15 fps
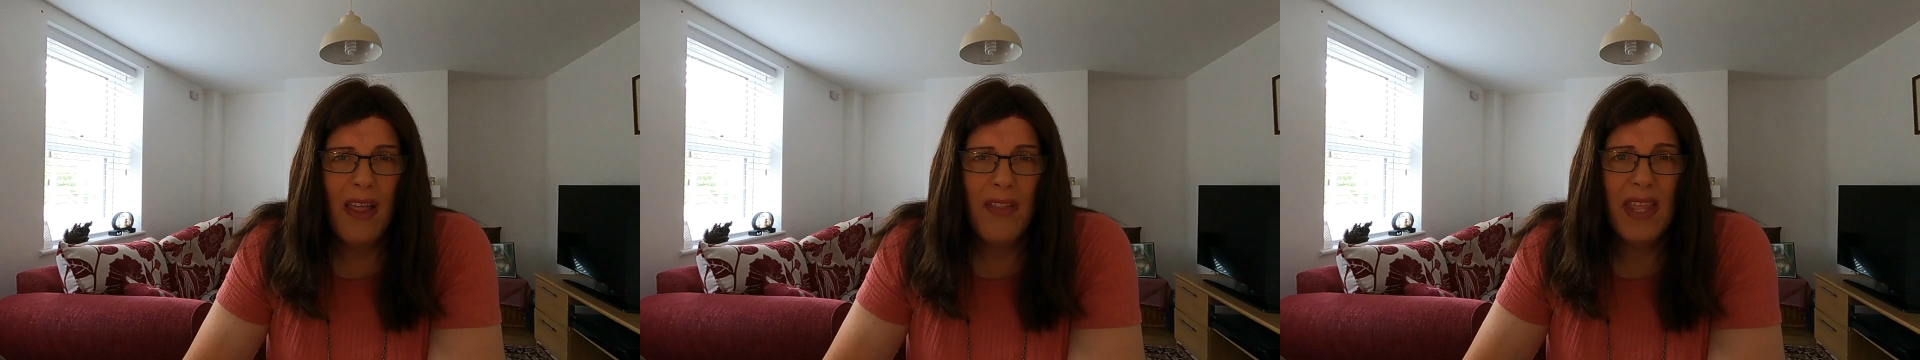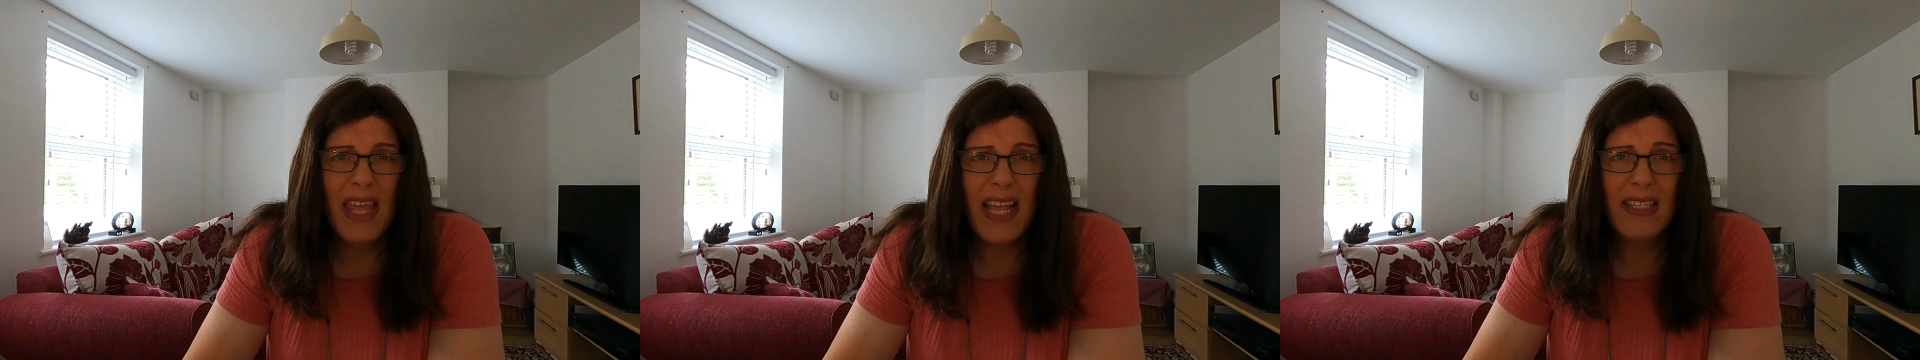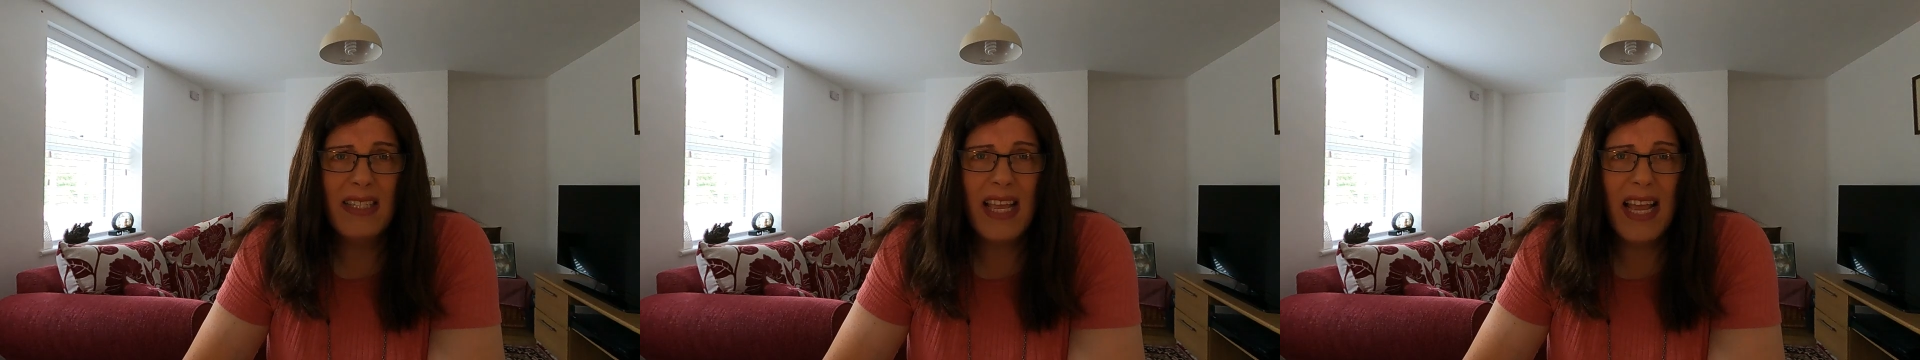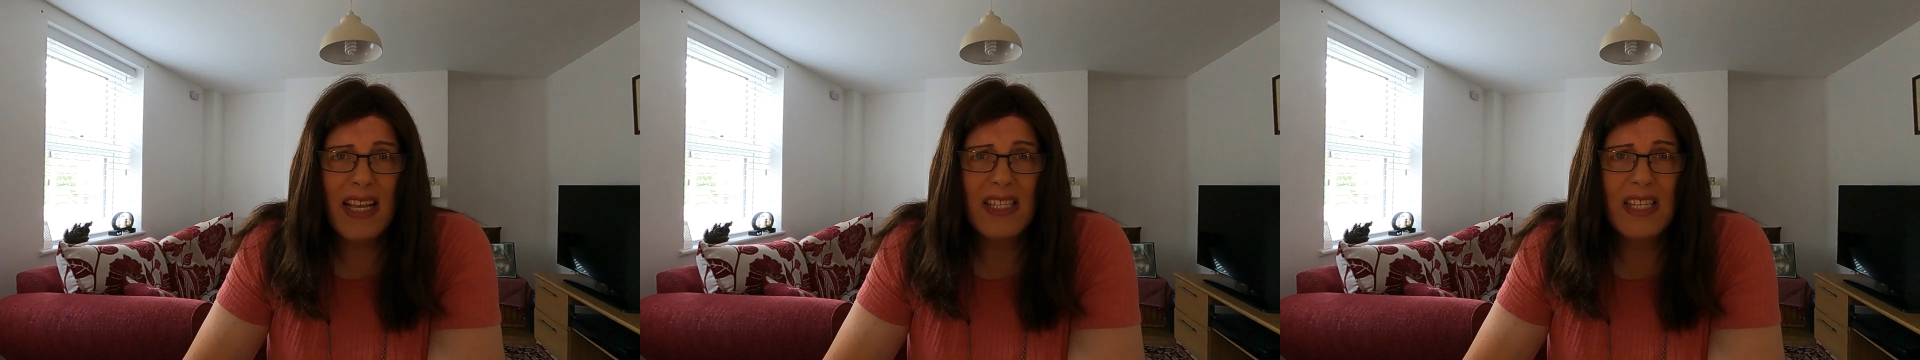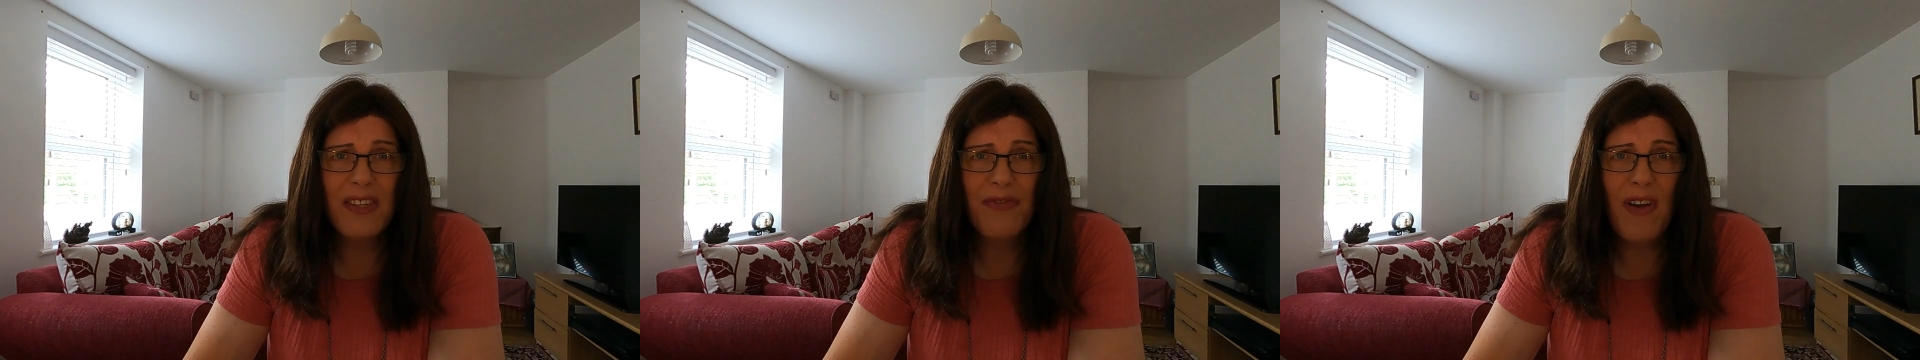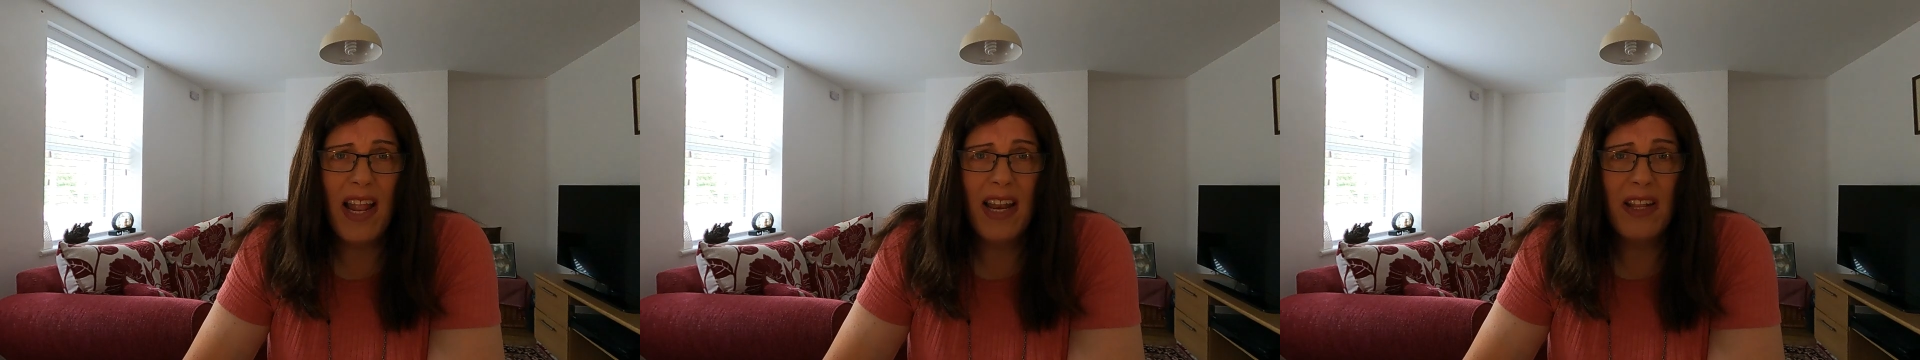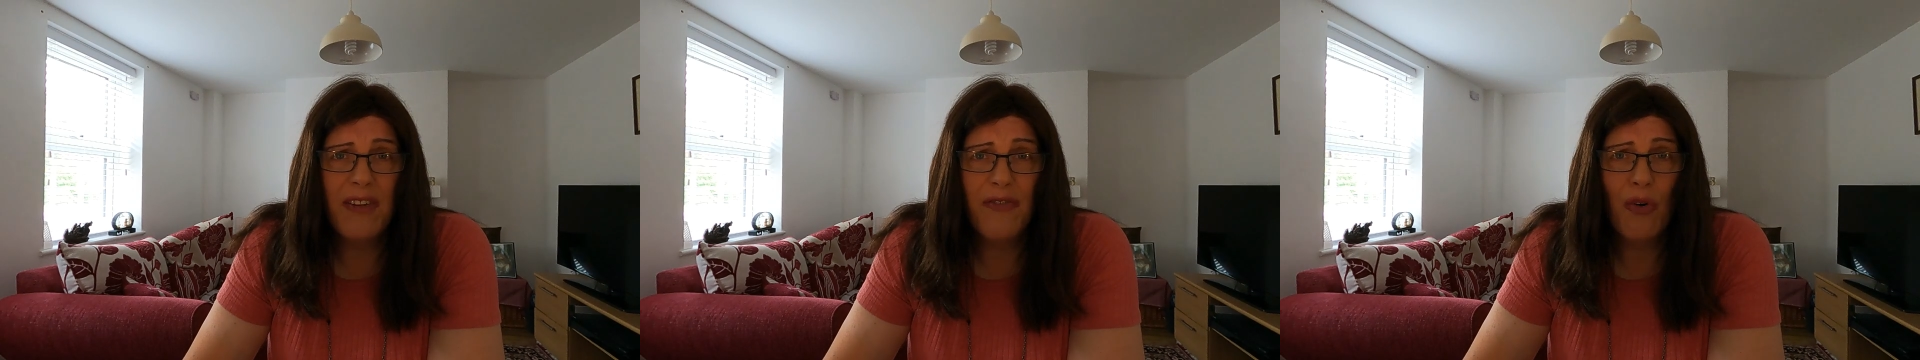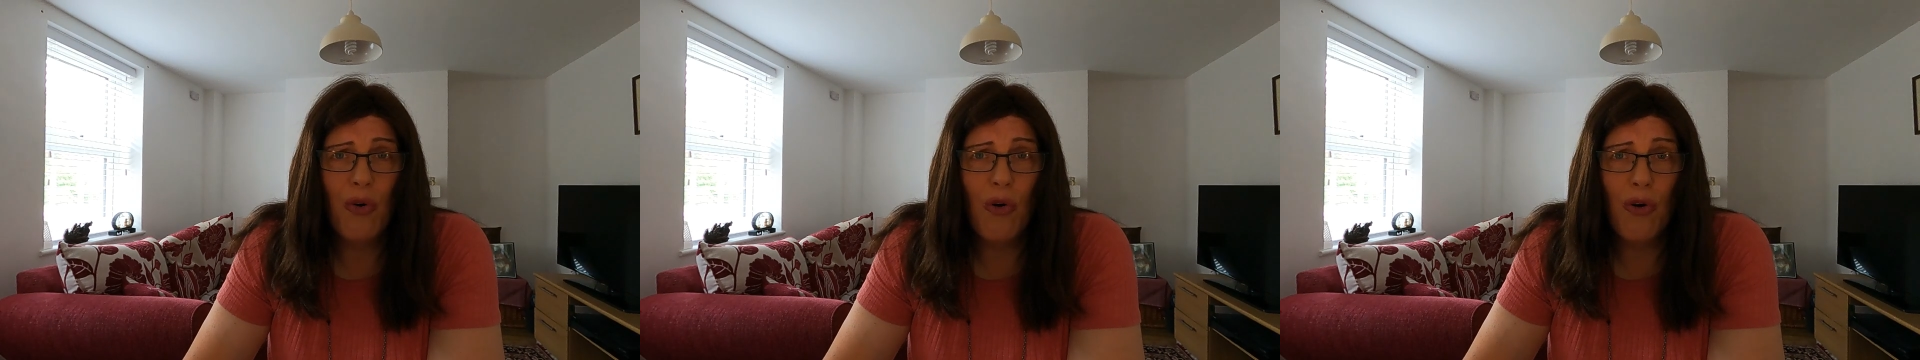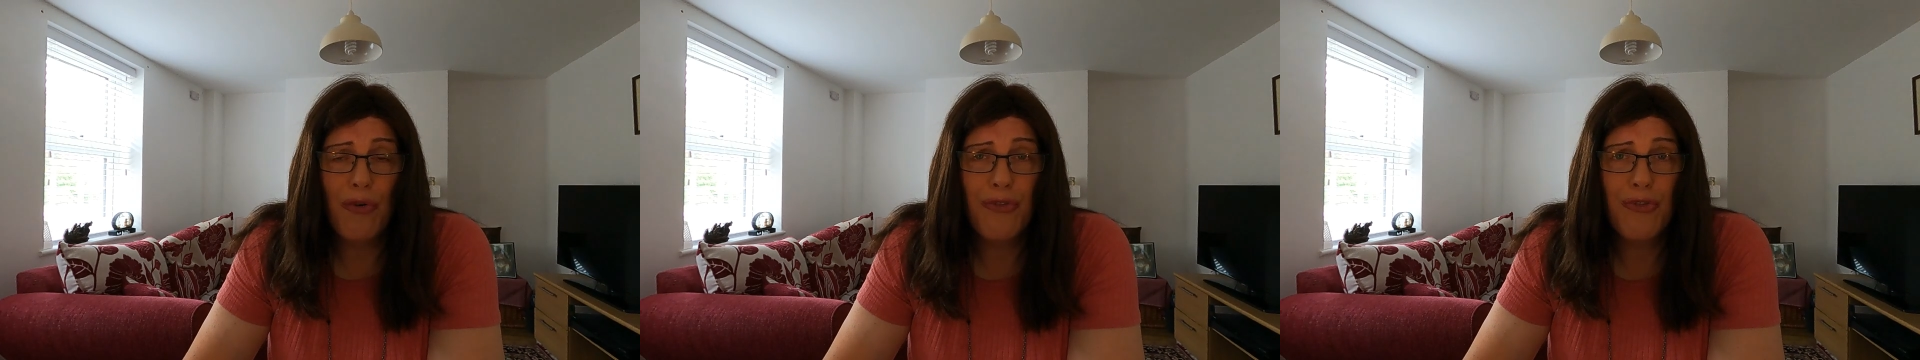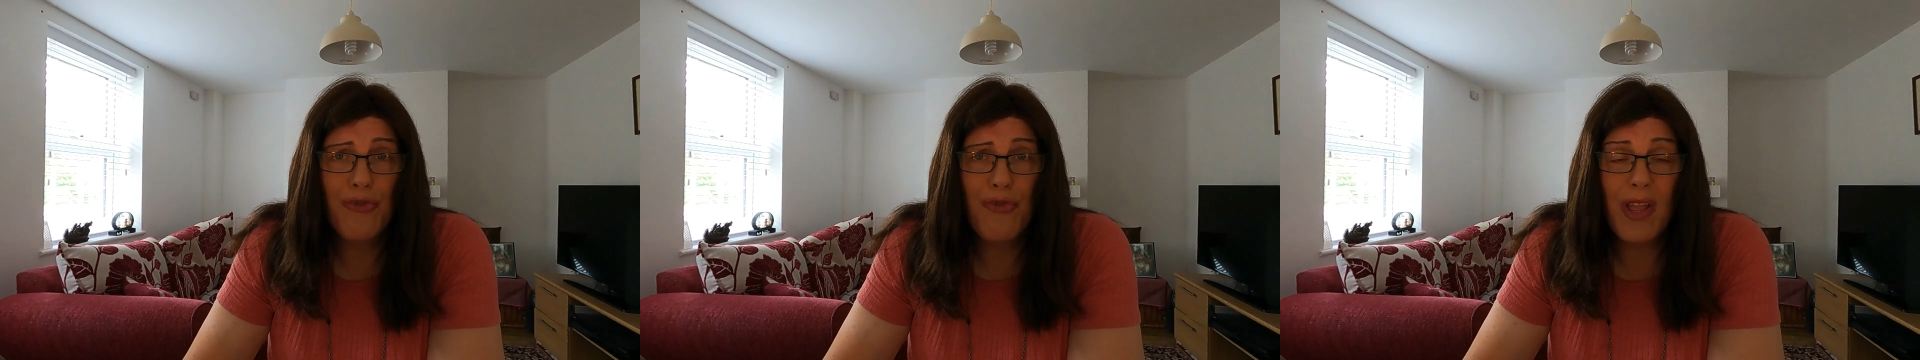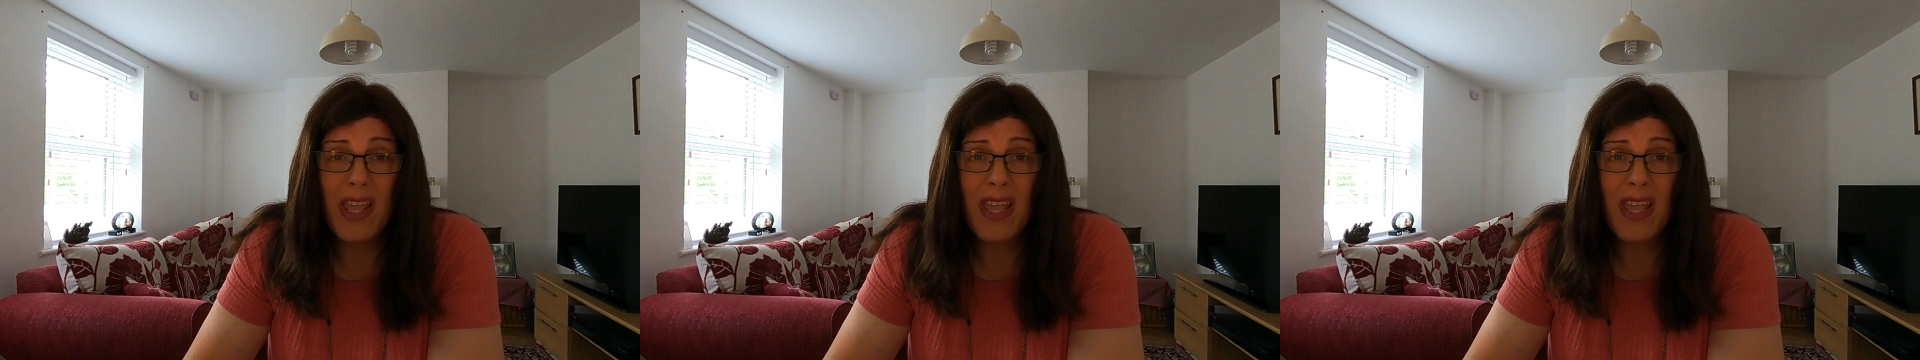The ETIAS is valid for 3